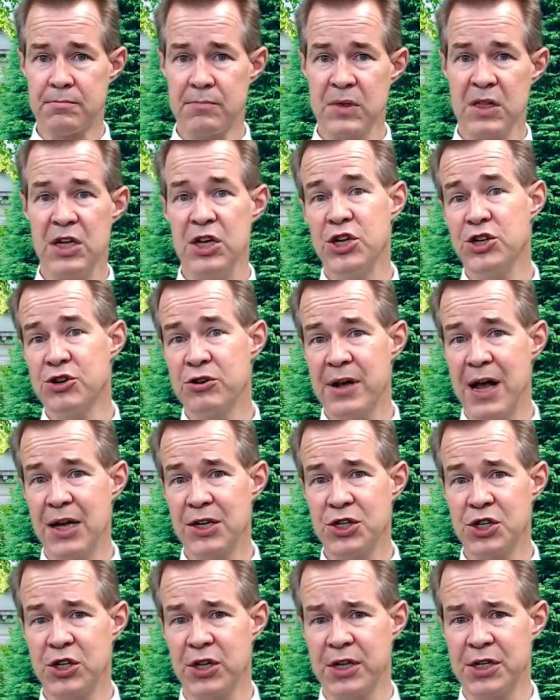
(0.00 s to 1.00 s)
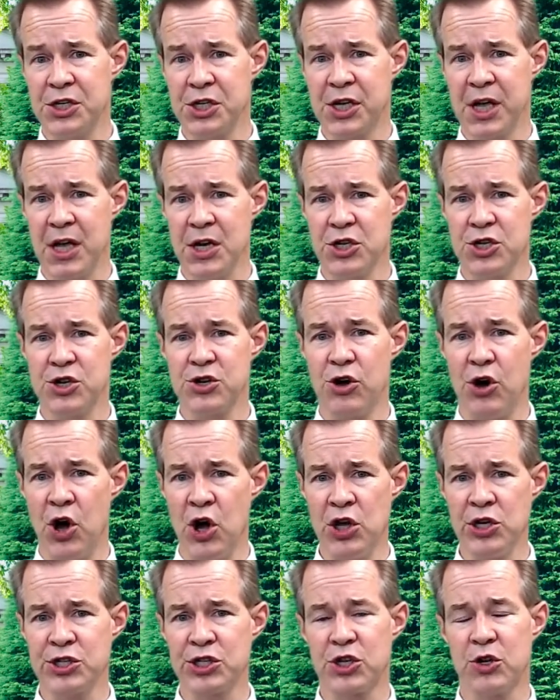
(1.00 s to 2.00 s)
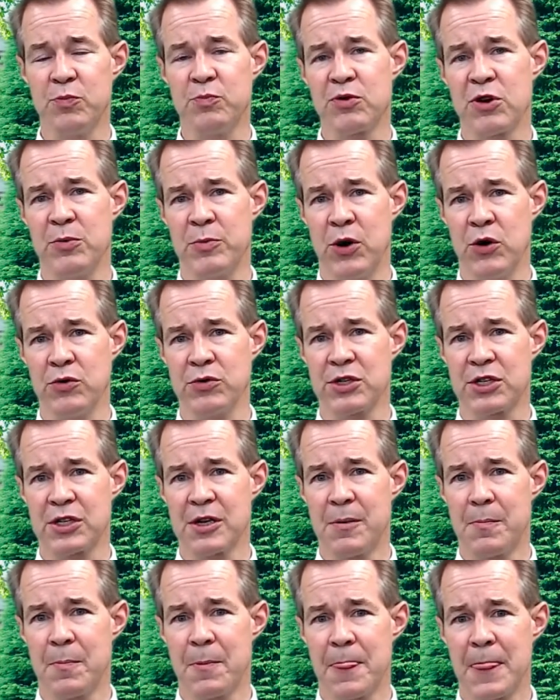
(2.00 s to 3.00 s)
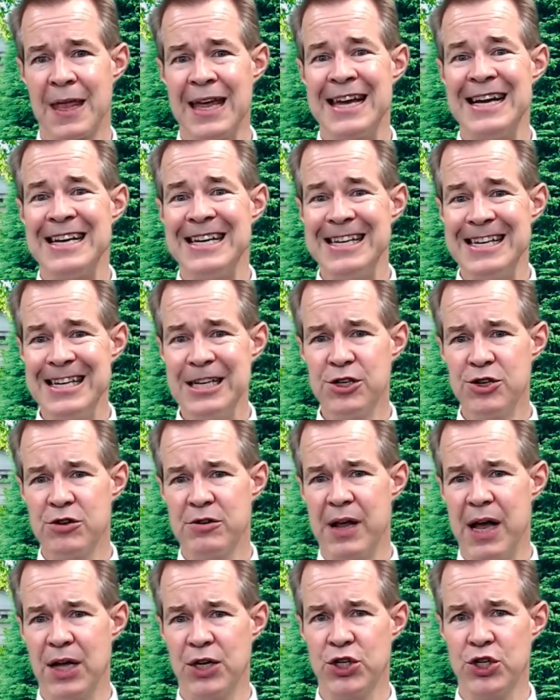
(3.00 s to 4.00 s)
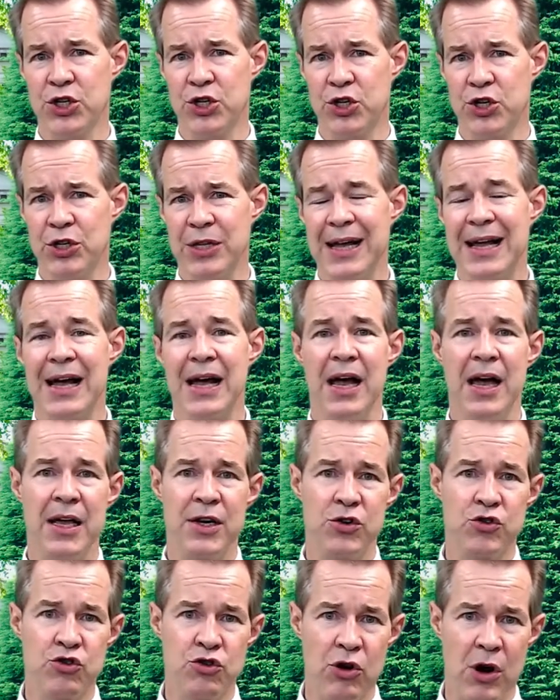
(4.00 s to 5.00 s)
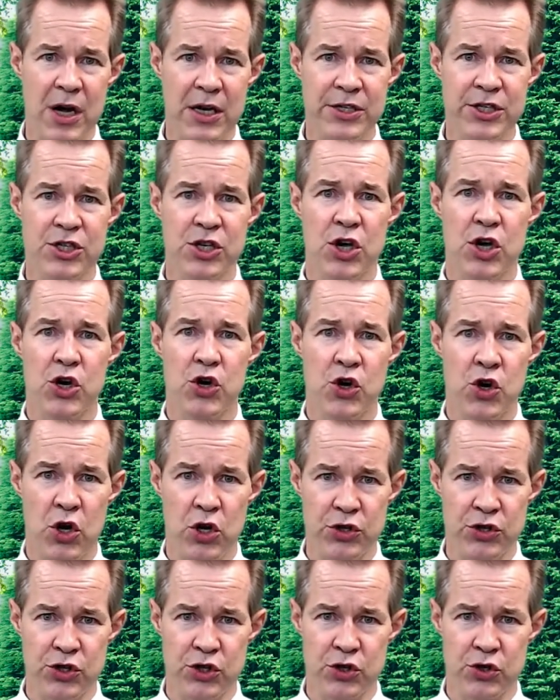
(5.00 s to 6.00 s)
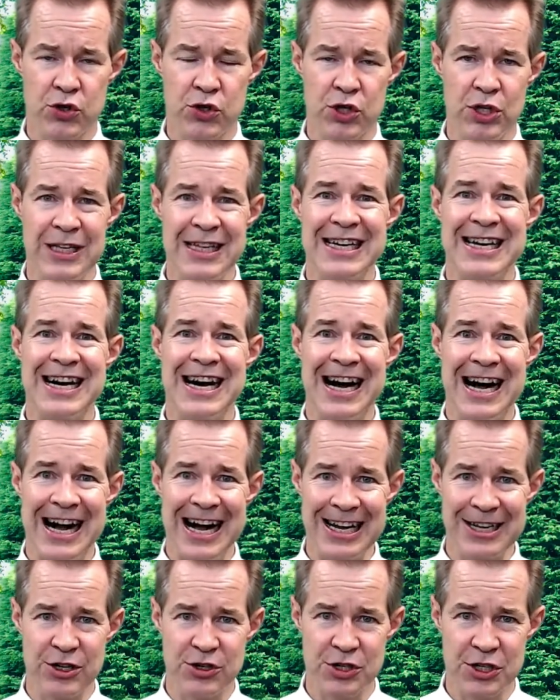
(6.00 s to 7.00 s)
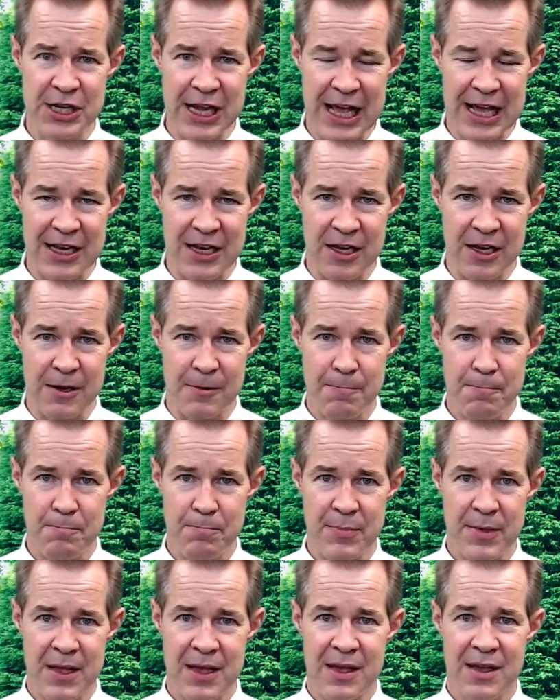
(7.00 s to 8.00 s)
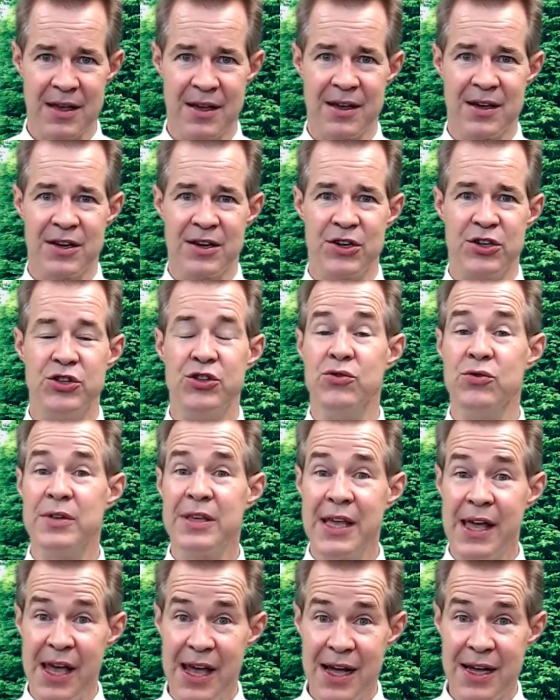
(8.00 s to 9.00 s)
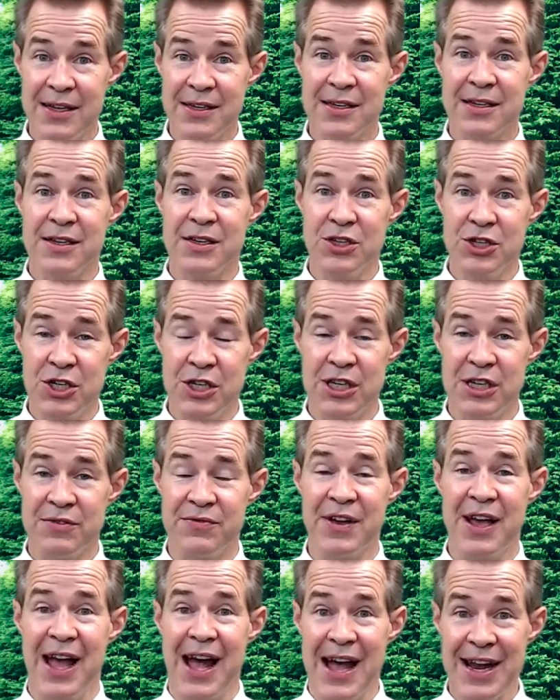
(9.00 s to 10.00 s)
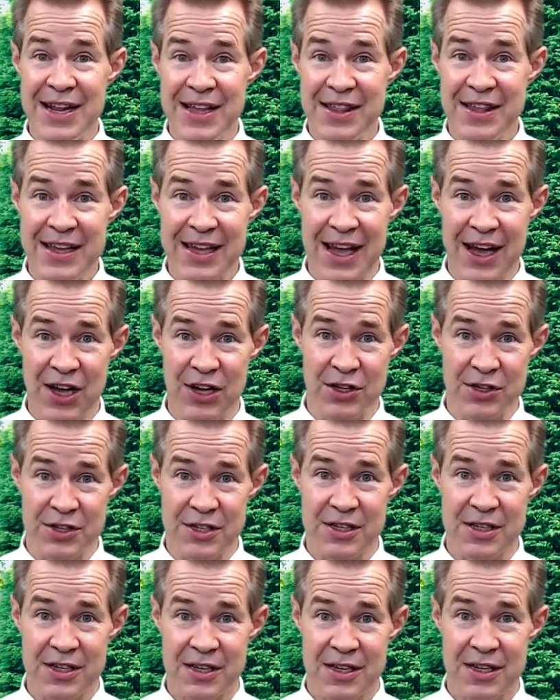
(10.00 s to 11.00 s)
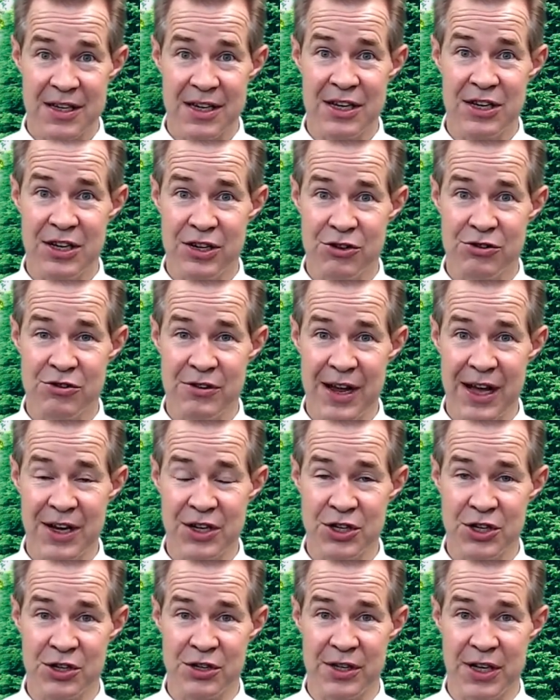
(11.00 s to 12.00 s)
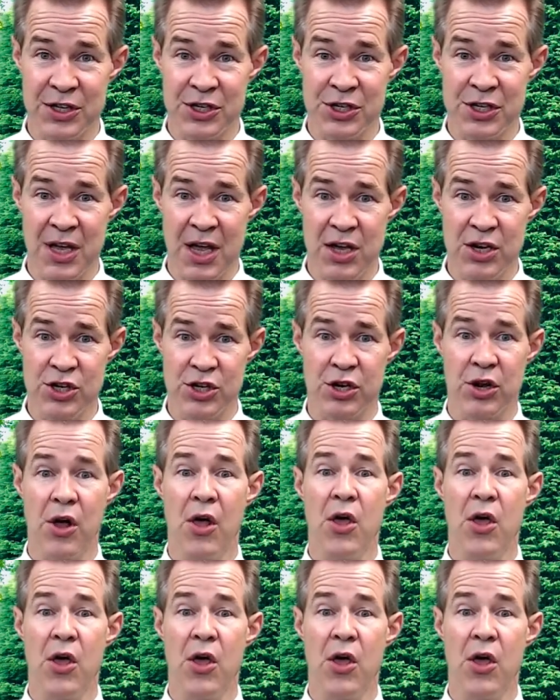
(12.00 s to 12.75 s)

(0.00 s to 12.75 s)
International education also promotes international and cross-cultural understanding. You can't achieve anything else in international education